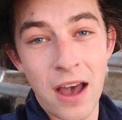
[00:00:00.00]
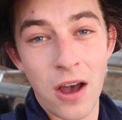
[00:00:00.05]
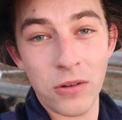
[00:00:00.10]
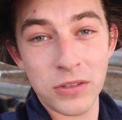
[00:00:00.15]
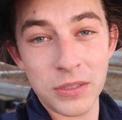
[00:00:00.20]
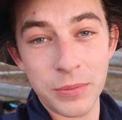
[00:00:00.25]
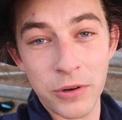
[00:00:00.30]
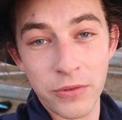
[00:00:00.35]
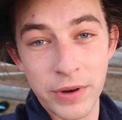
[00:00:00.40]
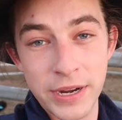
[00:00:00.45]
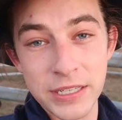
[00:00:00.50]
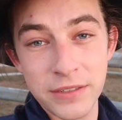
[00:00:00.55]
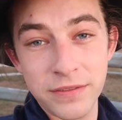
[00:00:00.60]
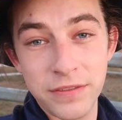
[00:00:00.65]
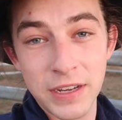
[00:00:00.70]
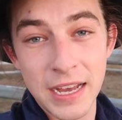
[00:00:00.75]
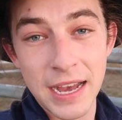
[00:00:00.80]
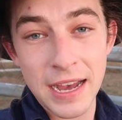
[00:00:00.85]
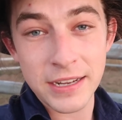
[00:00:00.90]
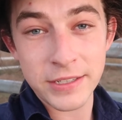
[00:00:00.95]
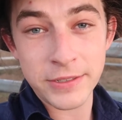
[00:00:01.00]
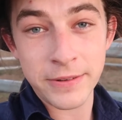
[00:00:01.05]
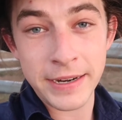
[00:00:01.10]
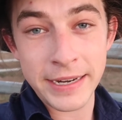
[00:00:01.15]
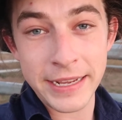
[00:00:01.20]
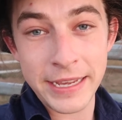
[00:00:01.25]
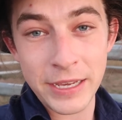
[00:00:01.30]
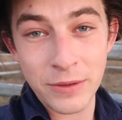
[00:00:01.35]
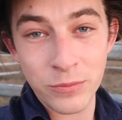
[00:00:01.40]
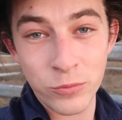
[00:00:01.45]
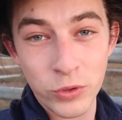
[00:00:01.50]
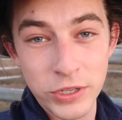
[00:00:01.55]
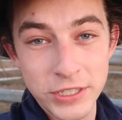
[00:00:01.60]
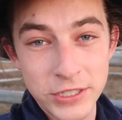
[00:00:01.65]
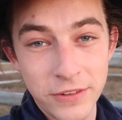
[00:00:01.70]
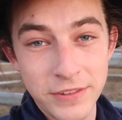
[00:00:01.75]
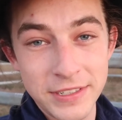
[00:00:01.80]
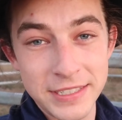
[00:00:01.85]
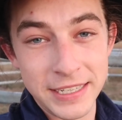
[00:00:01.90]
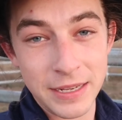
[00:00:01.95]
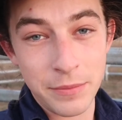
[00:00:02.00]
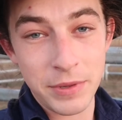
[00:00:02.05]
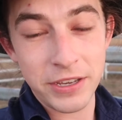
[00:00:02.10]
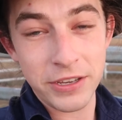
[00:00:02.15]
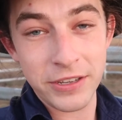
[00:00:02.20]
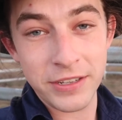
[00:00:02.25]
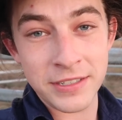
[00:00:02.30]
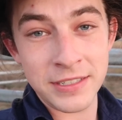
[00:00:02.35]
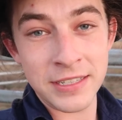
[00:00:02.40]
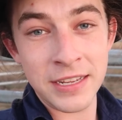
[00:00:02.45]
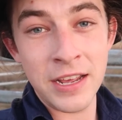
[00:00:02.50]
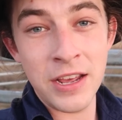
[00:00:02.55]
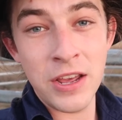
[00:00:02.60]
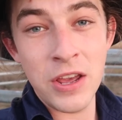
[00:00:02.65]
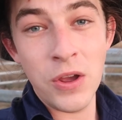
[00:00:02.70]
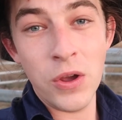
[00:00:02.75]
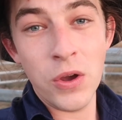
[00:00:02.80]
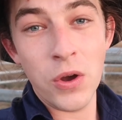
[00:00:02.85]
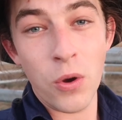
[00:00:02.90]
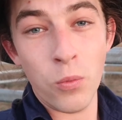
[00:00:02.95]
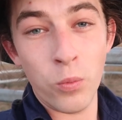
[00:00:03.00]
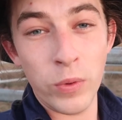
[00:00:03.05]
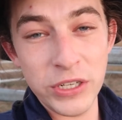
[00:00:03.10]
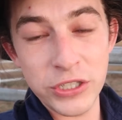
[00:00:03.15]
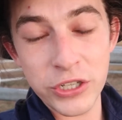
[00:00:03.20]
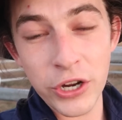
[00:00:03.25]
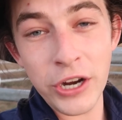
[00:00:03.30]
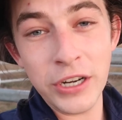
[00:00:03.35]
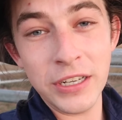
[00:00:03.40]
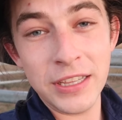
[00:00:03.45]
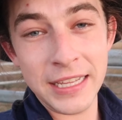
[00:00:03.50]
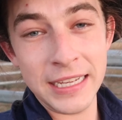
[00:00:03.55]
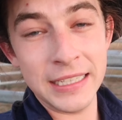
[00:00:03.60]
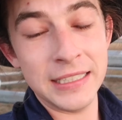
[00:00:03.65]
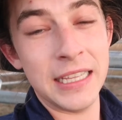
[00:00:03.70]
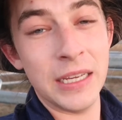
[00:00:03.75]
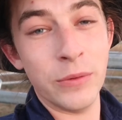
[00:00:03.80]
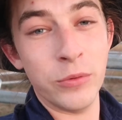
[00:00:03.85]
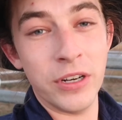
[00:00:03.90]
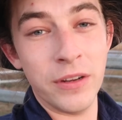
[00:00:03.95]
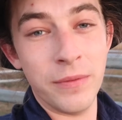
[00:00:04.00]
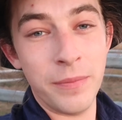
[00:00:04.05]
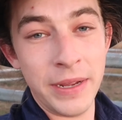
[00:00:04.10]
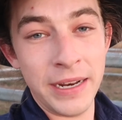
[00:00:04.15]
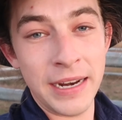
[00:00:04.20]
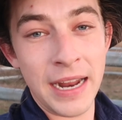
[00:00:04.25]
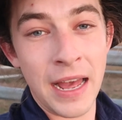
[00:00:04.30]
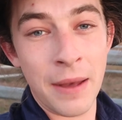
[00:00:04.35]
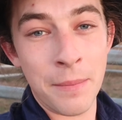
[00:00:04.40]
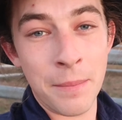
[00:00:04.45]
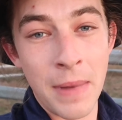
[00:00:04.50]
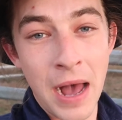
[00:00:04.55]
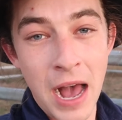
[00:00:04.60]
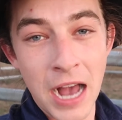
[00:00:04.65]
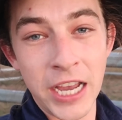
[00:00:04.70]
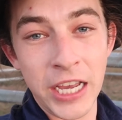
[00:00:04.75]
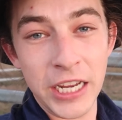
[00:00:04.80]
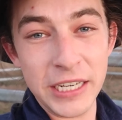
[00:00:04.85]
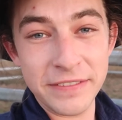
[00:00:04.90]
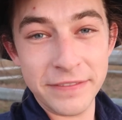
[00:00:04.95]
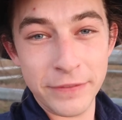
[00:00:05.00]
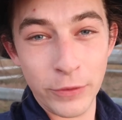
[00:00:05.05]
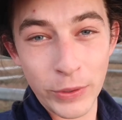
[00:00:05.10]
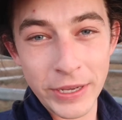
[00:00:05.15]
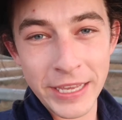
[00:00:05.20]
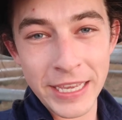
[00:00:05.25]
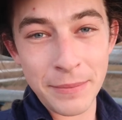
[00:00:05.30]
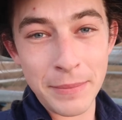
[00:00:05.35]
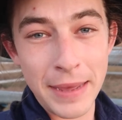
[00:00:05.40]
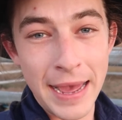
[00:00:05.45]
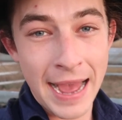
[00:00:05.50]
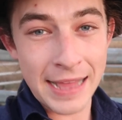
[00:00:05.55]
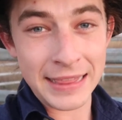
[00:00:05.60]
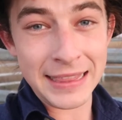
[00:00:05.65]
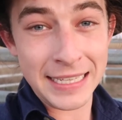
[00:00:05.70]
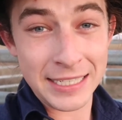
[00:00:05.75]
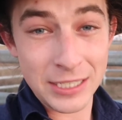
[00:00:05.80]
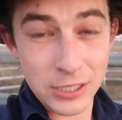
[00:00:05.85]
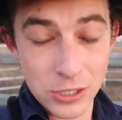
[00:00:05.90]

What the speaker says: ultimate reason for castrating him was obviously because we don't think there would have been a market for him at this